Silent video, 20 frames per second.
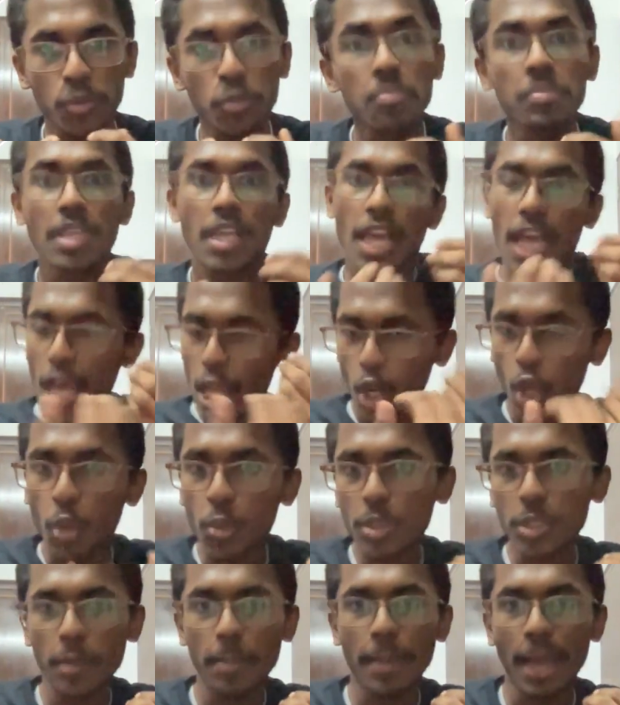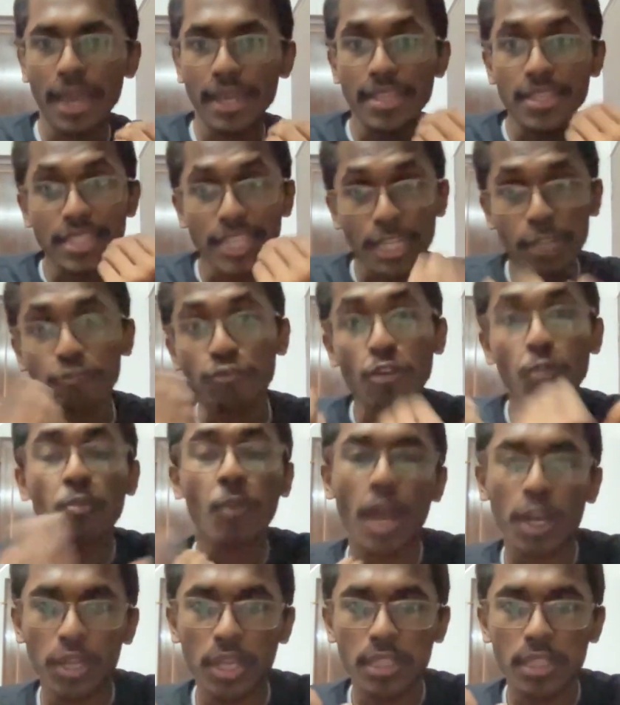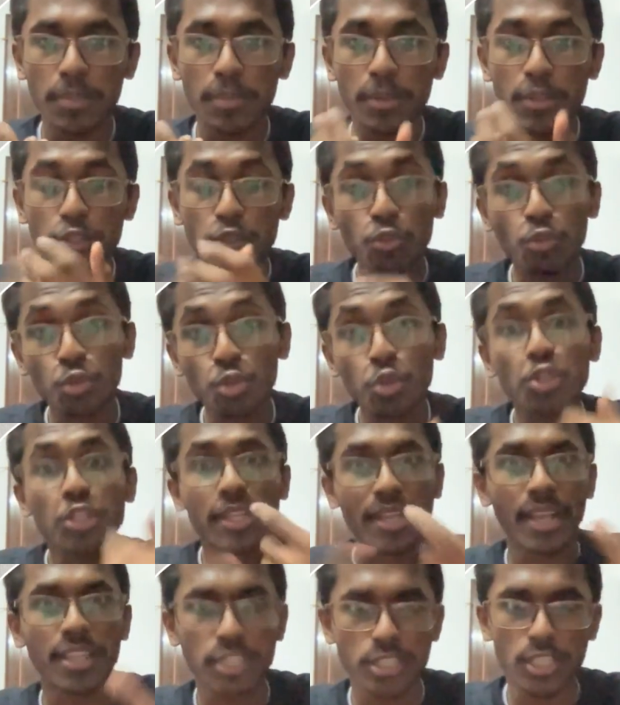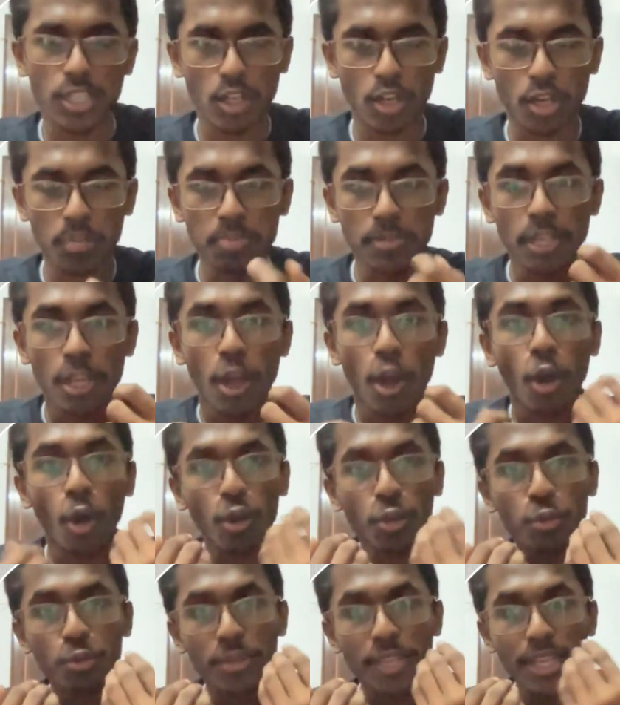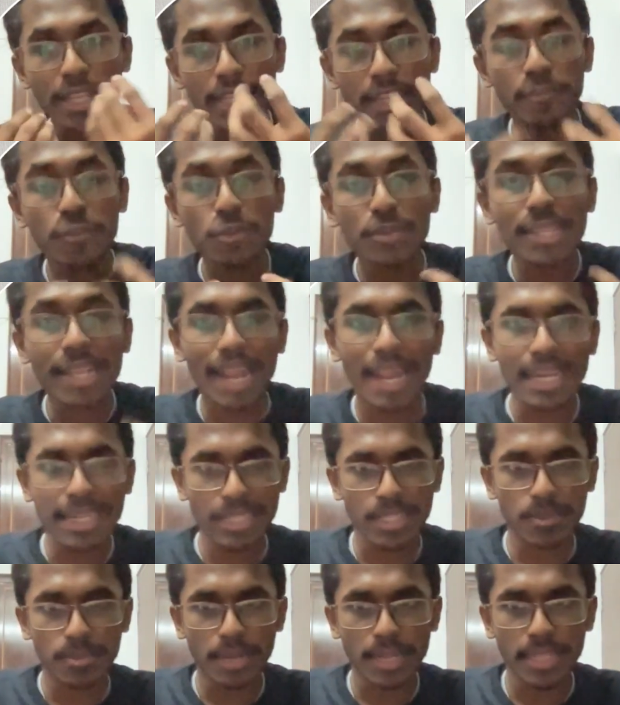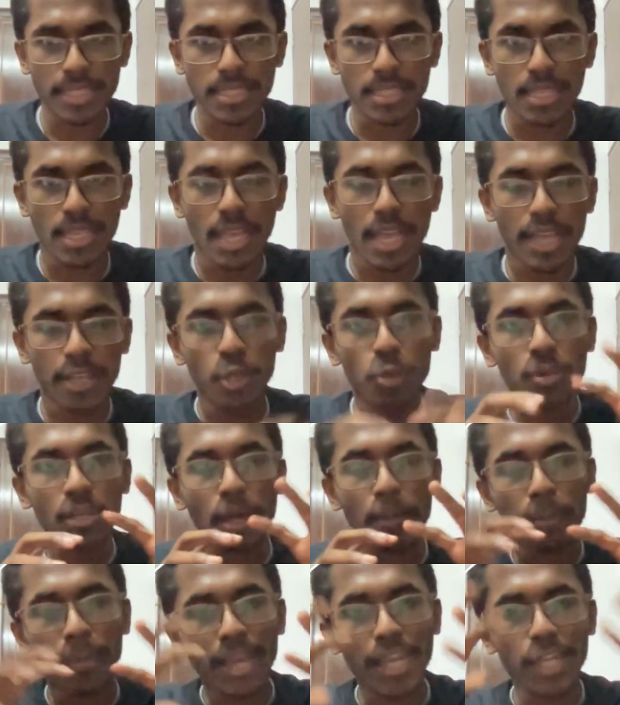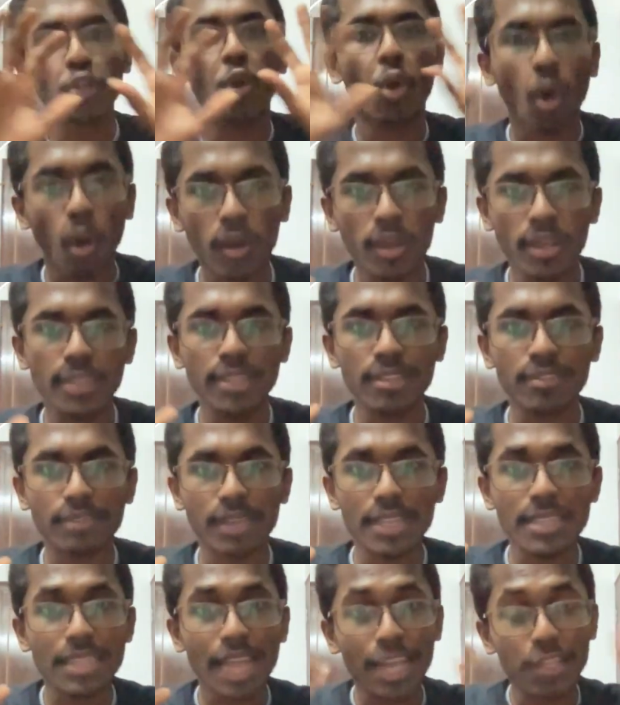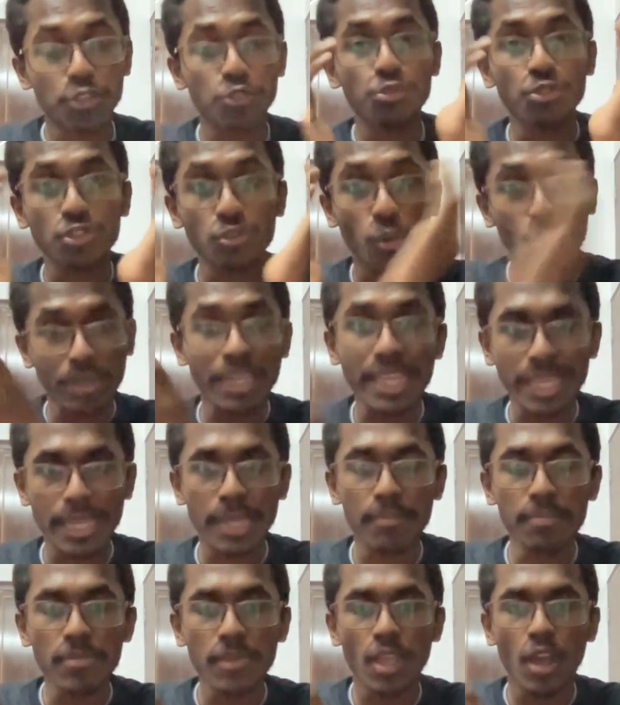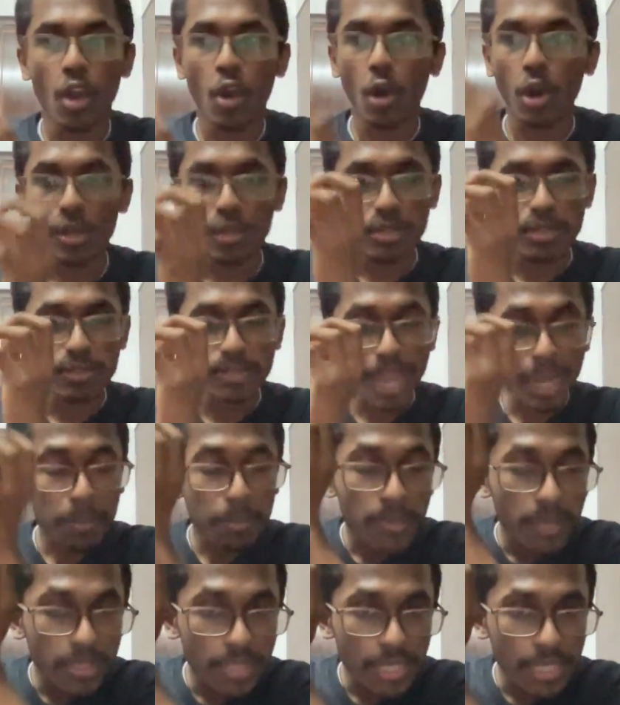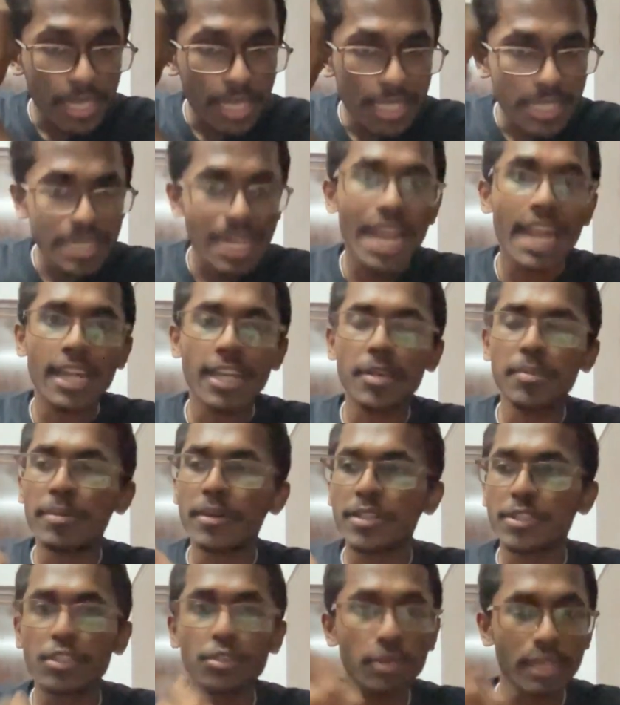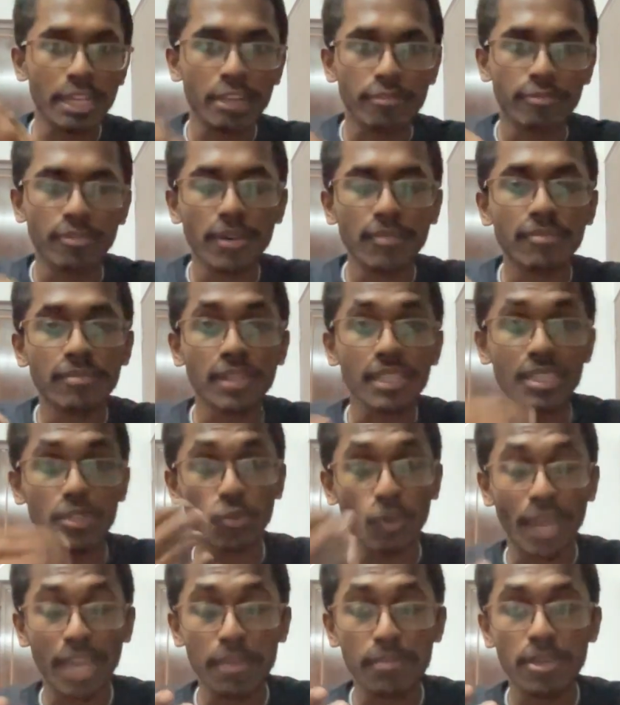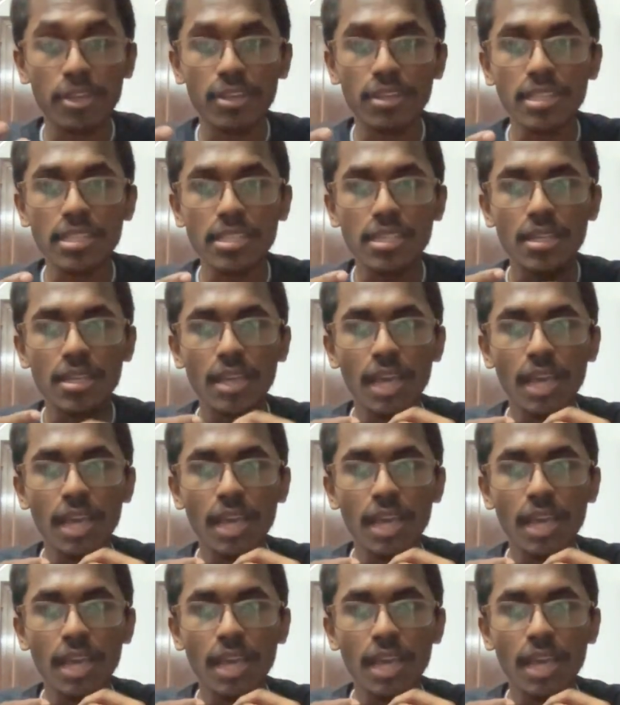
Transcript: you know along with your parents inform one other person who you trust a lot or who can give you the right advice. Now, compared to all other friends, I choose only him or that particular as an elder person to inform first. Why? Because